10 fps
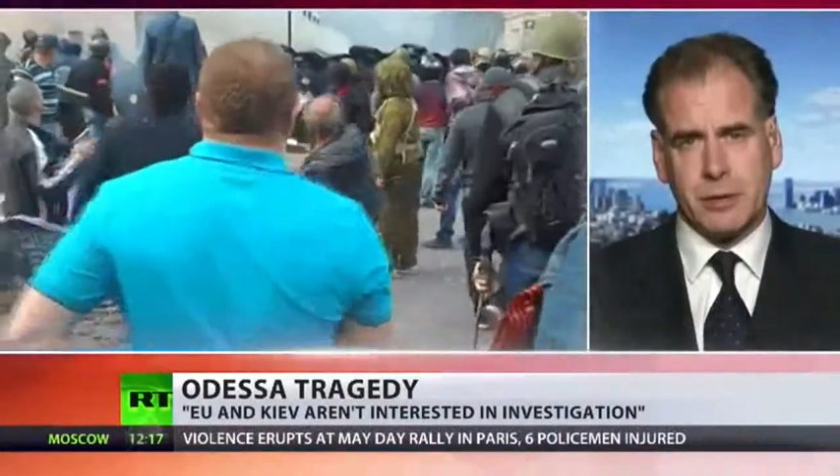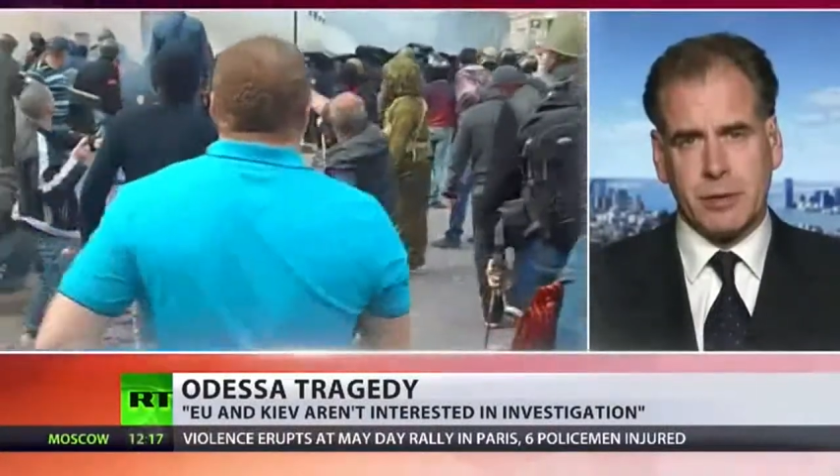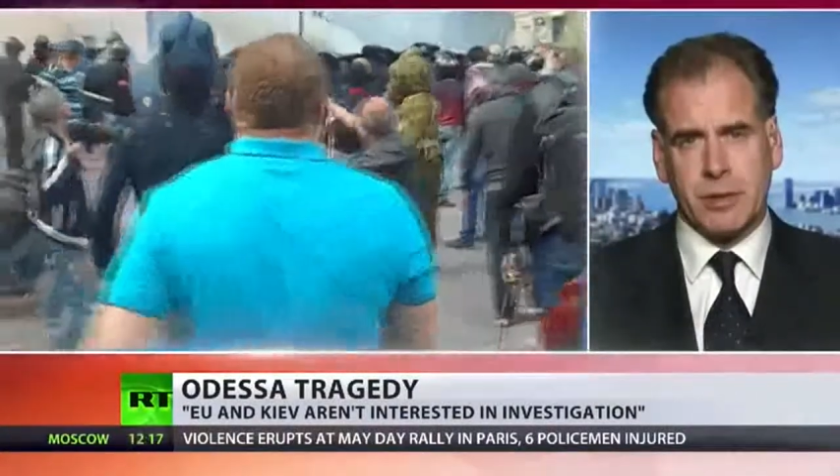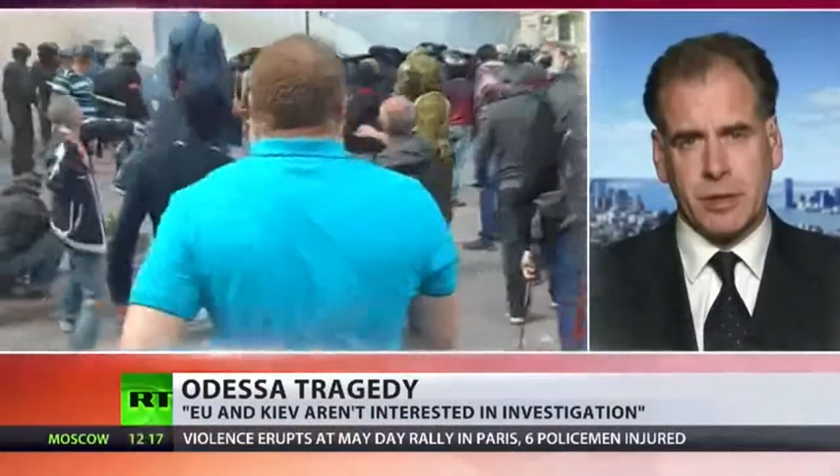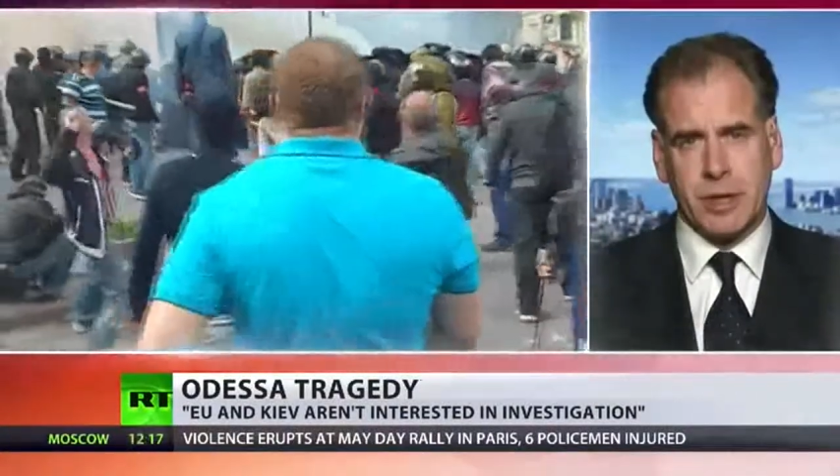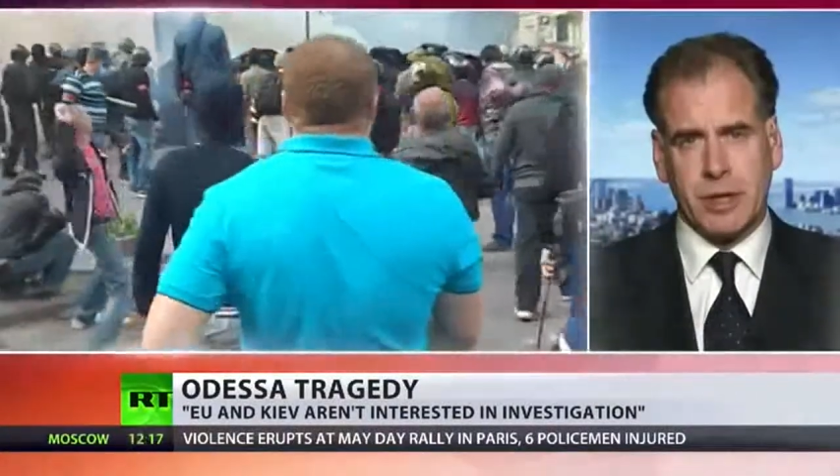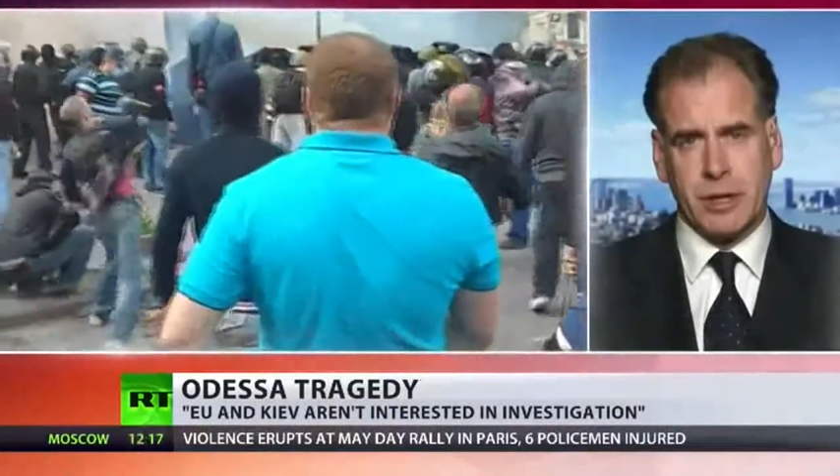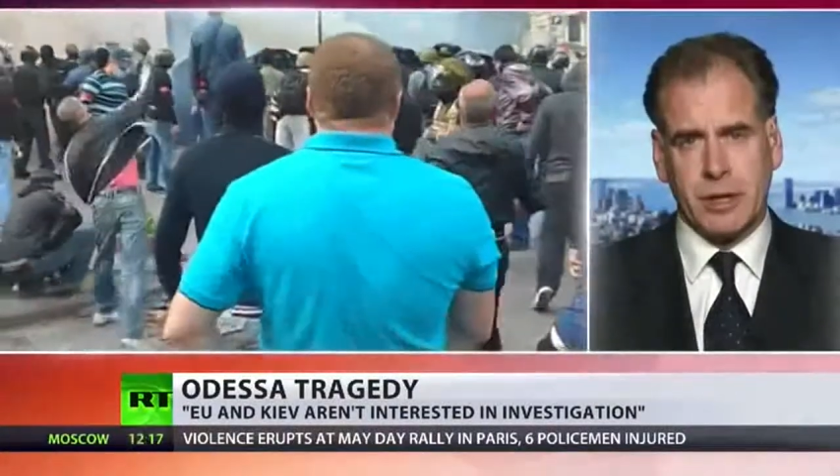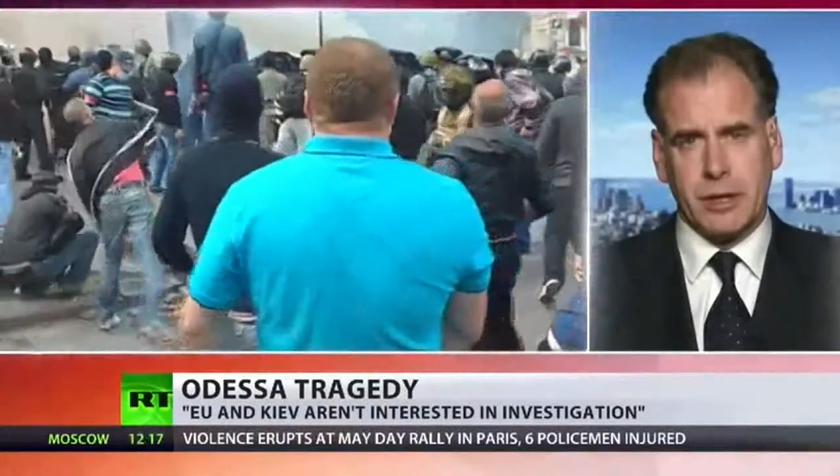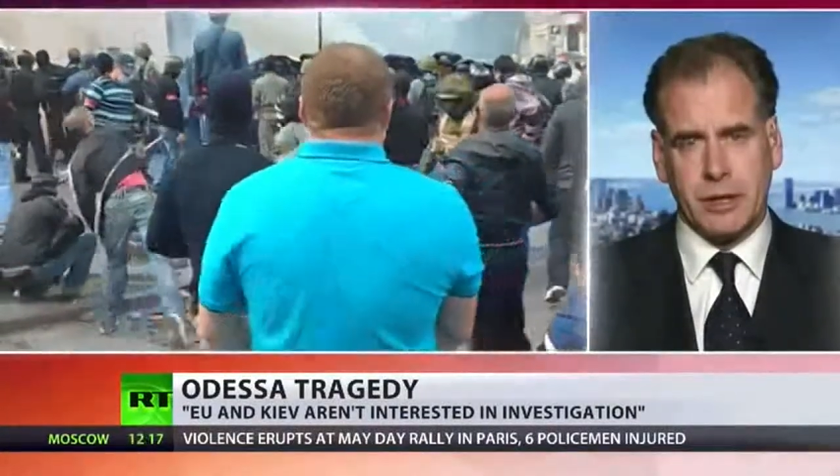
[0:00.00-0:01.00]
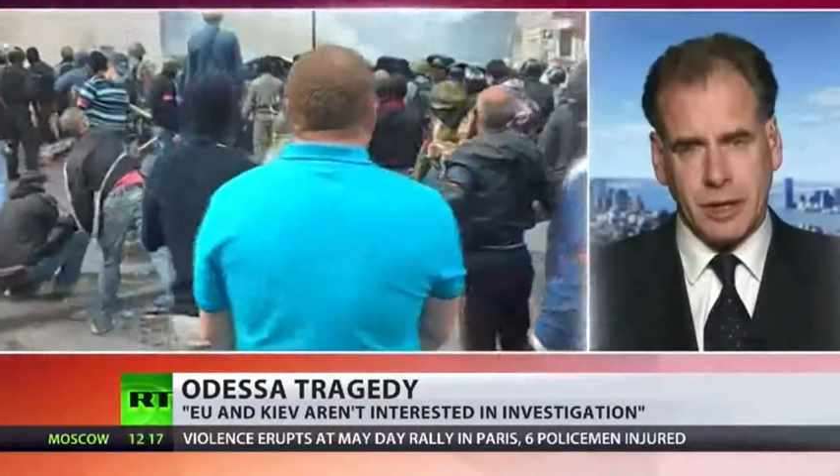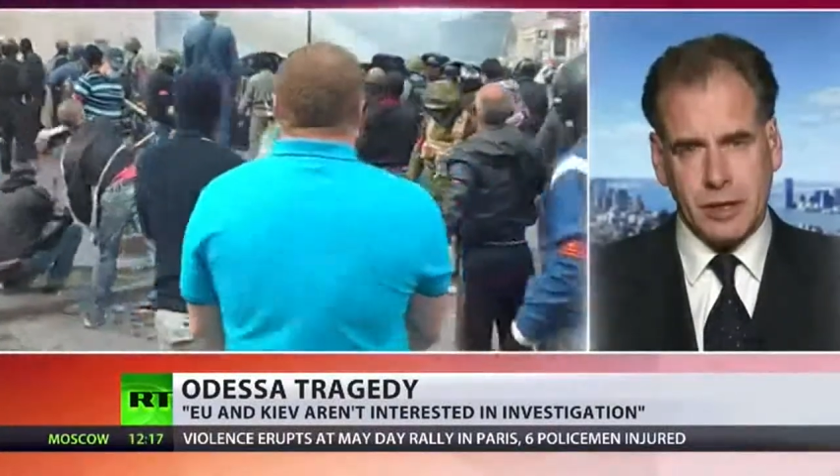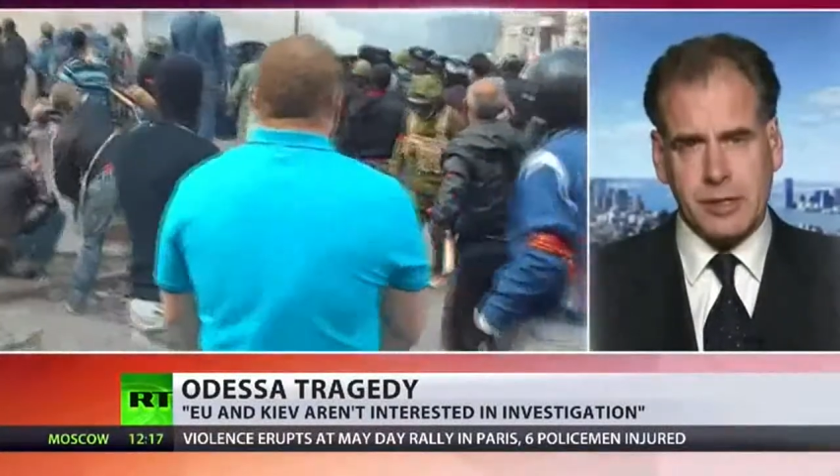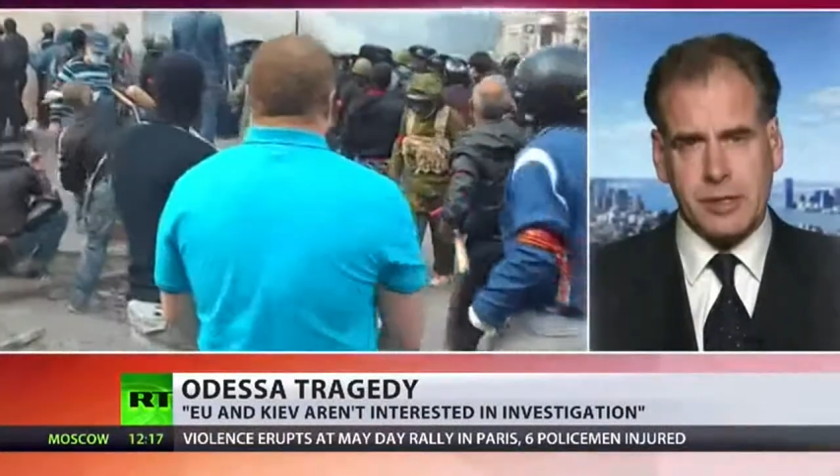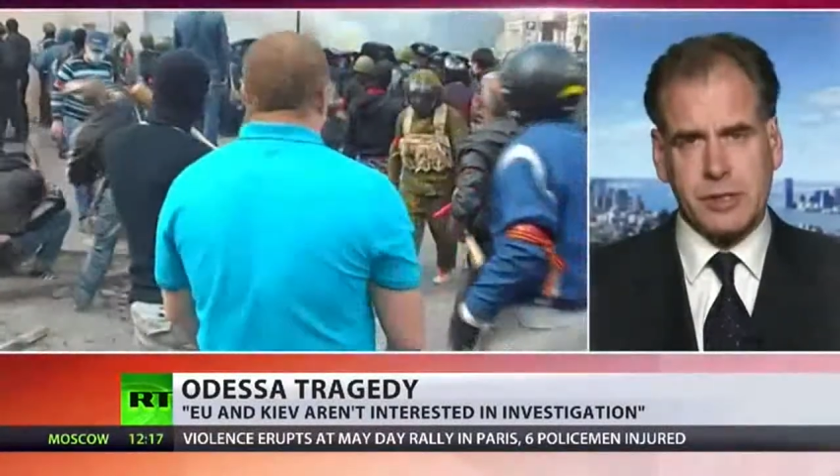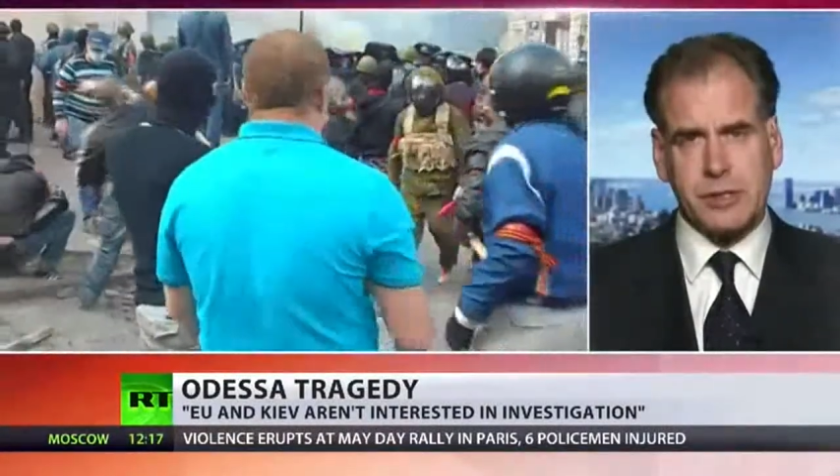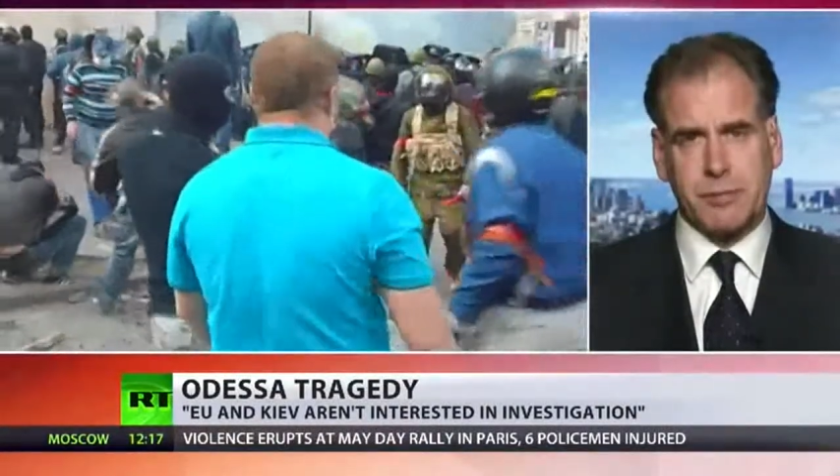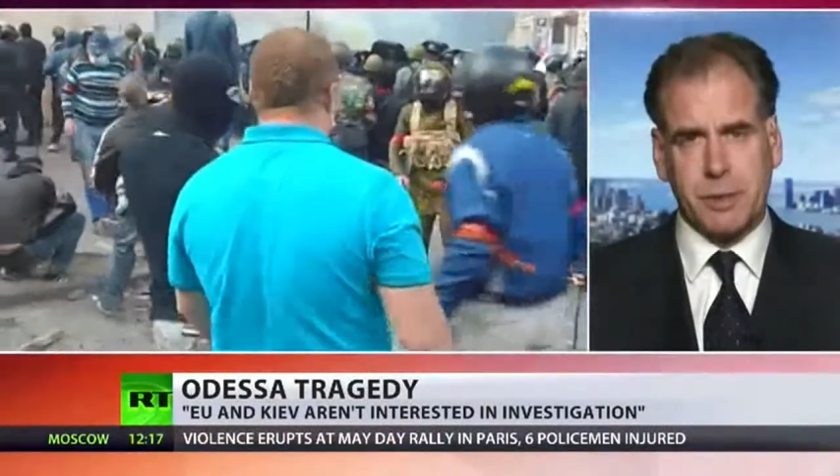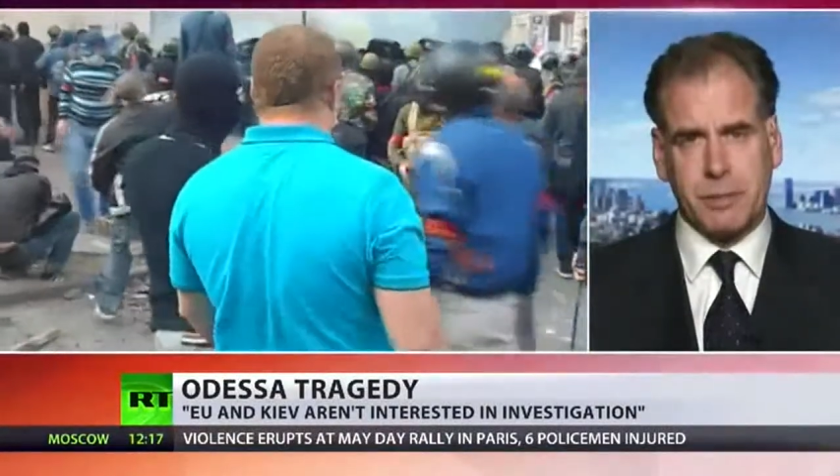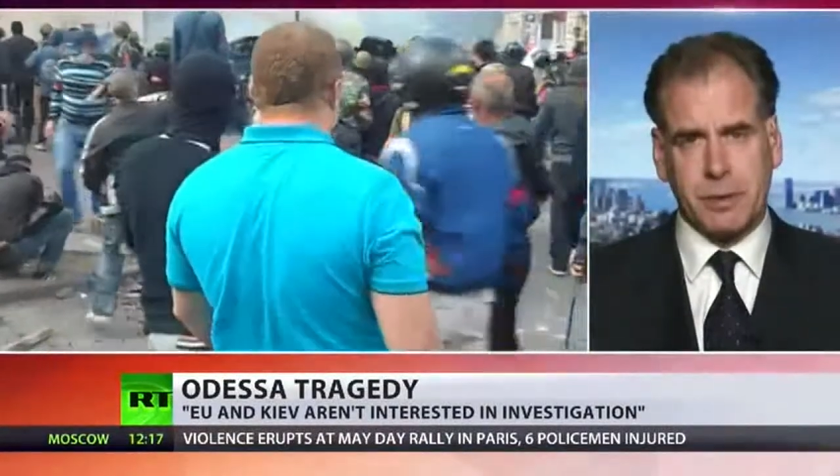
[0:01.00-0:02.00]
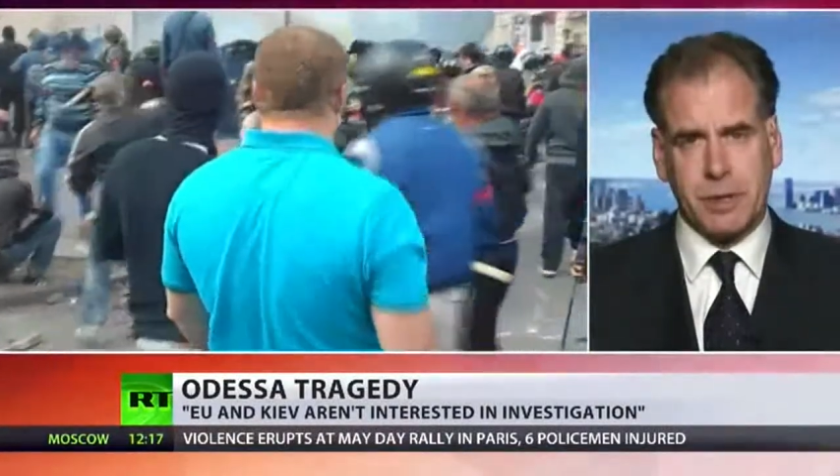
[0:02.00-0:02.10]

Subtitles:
were dozens of people